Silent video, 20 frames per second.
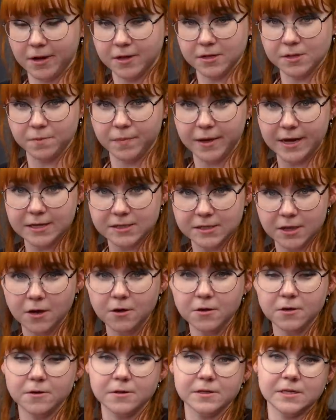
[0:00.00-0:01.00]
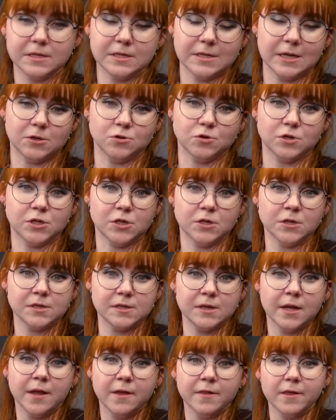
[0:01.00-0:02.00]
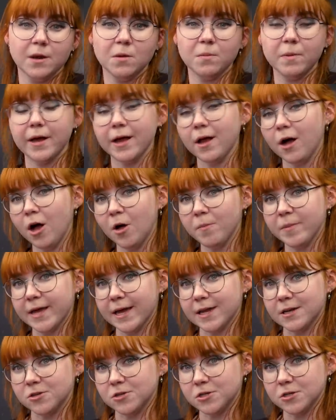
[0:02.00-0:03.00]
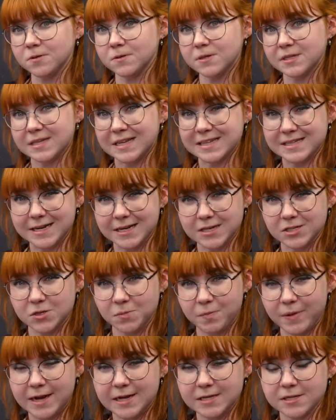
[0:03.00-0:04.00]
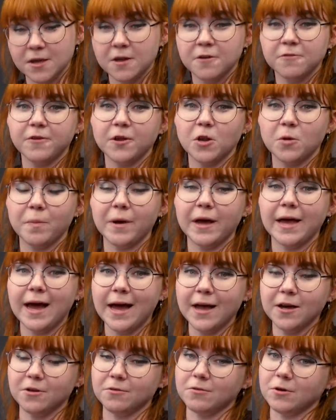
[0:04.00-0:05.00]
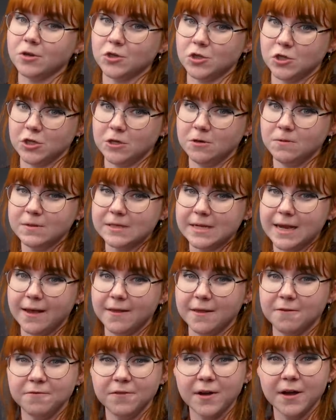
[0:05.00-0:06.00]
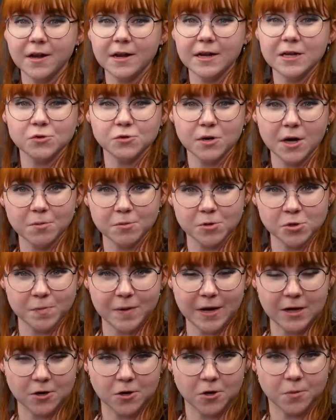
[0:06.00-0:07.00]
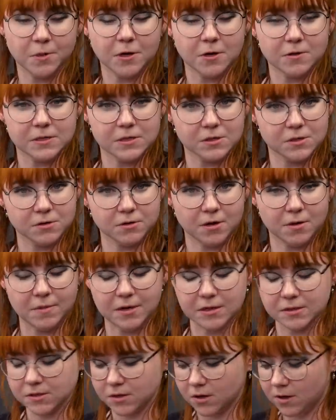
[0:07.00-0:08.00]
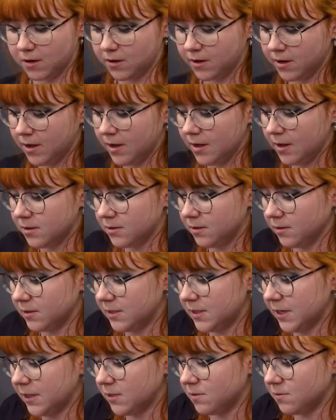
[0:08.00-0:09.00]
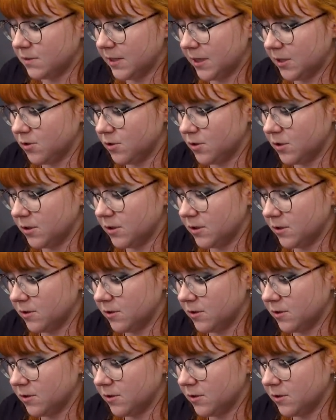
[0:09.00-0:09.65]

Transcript: going to base coat using Zandri dust, then apply Armageddon dunes as our texture paint, followed by Agaross dunes, and then finally dry brush back up using Screaming Skull. So I'm going to take some Zandri dust